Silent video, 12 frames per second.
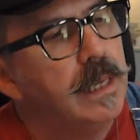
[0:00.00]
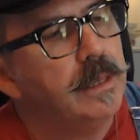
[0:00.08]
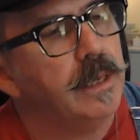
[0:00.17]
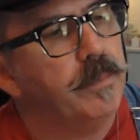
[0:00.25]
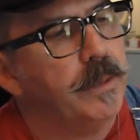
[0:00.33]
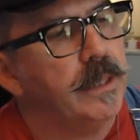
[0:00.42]

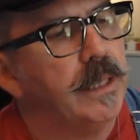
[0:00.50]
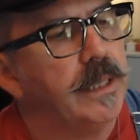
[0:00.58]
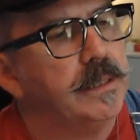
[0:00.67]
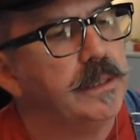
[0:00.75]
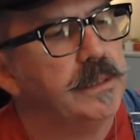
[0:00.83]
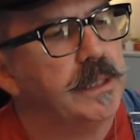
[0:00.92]
The ability
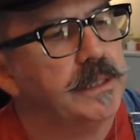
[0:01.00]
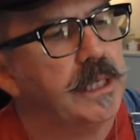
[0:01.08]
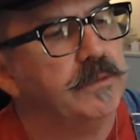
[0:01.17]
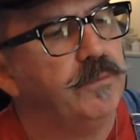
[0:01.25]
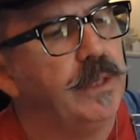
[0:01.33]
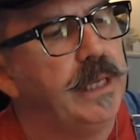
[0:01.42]
to
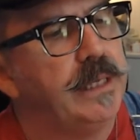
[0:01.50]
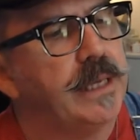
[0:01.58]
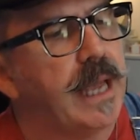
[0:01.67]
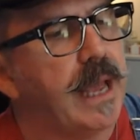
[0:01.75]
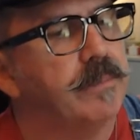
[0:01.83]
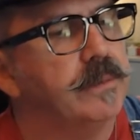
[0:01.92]
successfully
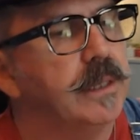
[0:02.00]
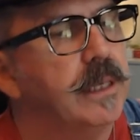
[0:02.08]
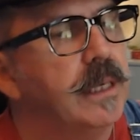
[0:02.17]
adapt